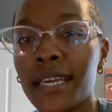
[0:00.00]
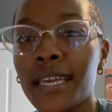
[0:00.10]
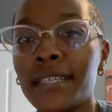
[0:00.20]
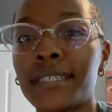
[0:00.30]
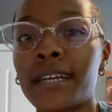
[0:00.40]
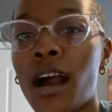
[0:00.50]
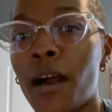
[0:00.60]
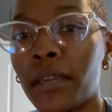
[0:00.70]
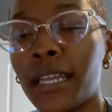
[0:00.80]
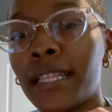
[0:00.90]
is
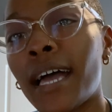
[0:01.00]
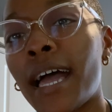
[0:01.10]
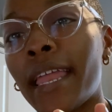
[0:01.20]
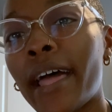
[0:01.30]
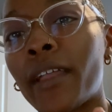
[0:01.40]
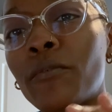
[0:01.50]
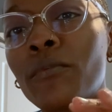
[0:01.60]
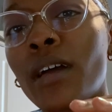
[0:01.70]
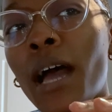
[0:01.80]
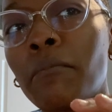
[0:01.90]
coming, and
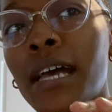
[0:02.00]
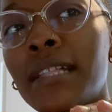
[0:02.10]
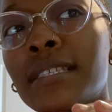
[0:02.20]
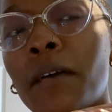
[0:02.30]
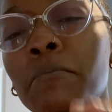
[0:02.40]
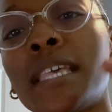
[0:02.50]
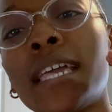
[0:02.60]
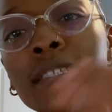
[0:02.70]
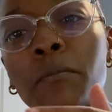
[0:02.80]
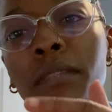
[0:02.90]
I'm
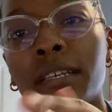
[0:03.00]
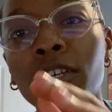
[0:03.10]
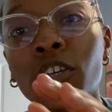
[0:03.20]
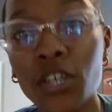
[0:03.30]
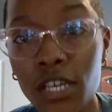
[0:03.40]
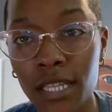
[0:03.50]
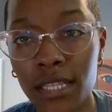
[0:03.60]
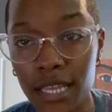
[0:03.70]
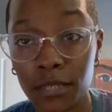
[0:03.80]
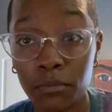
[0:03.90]
saying something good
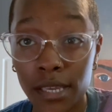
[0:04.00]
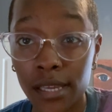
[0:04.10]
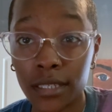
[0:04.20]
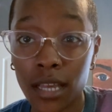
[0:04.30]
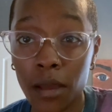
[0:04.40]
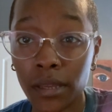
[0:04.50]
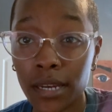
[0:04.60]
that's big is coming,